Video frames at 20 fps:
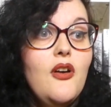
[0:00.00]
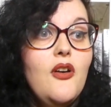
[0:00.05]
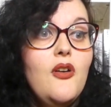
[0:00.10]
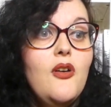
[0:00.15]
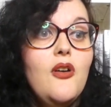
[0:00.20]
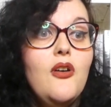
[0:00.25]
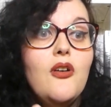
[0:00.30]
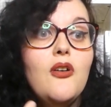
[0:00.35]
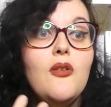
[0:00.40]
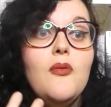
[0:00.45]

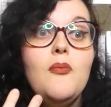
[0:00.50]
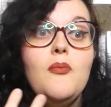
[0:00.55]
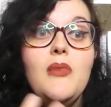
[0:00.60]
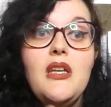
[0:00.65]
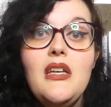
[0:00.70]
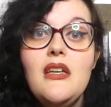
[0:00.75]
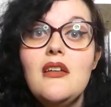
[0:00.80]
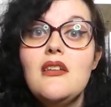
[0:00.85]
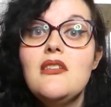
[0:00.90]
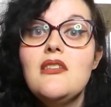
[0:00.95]
her
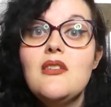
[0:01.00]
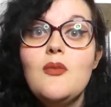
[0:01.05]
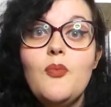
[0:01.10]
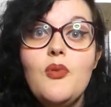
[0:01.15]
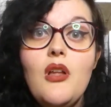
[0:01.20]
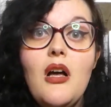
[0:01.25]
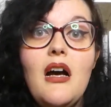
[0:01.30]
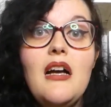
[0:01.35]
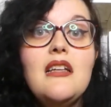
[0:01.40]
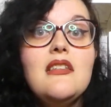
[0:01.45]
meager
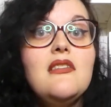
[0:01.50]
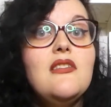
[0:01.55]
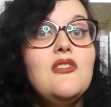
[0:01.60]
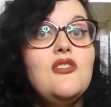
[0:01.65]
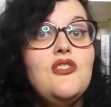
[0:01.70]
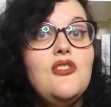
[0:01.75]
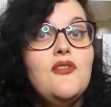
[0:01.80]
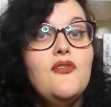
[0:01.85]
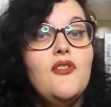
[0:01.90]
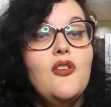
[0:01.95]
supplies that
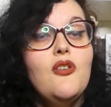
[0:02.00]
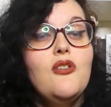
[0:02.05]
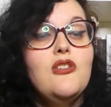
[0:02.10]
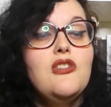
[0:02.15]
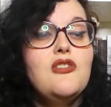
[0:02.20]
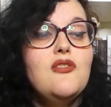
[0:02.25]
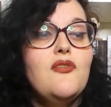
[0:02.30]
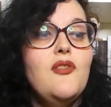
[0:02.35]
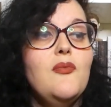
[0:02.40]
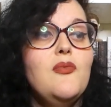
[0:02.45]
she
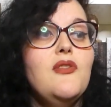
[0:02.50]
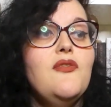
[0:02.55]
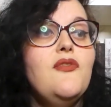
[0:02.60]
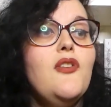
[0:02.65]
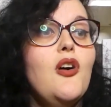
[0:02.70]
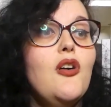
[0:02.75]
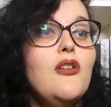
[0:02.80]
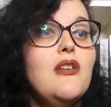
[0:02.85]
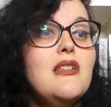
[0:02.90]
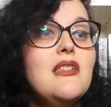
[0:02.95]
foraged from the
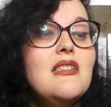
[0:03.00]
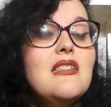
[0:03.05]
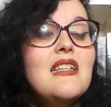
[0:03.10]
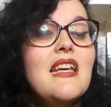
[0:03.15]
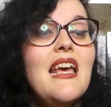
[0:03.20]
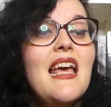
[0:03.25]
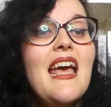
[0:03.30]
forest.